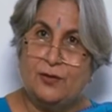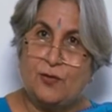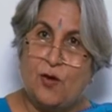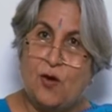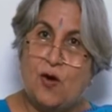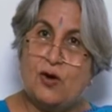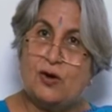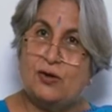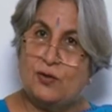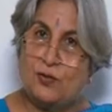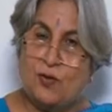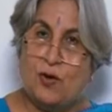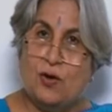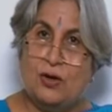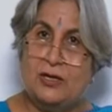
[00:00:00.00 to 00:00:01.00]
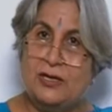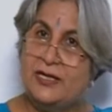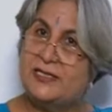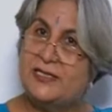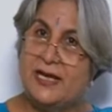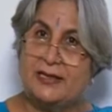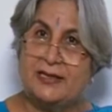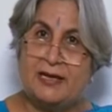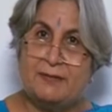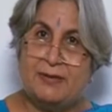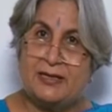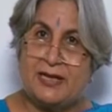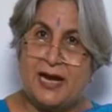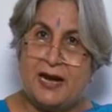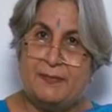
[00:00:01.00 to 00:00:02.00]
Coke, coal is nothing
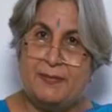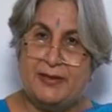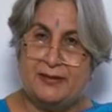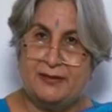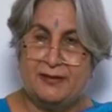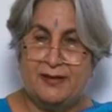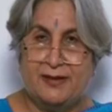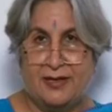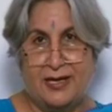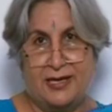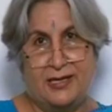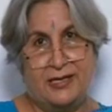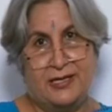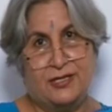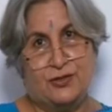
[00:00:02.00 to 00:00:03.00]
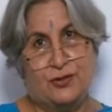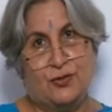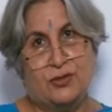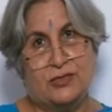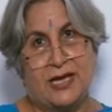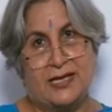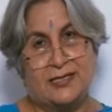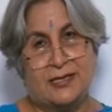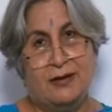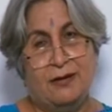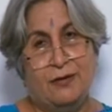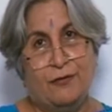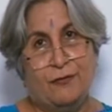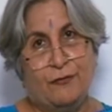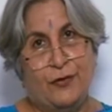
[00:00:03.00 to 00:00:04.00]
but carbon, and it is used as a
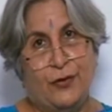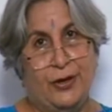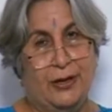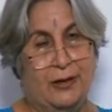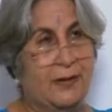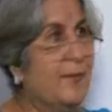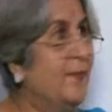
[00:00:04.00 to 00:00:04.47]
fuel.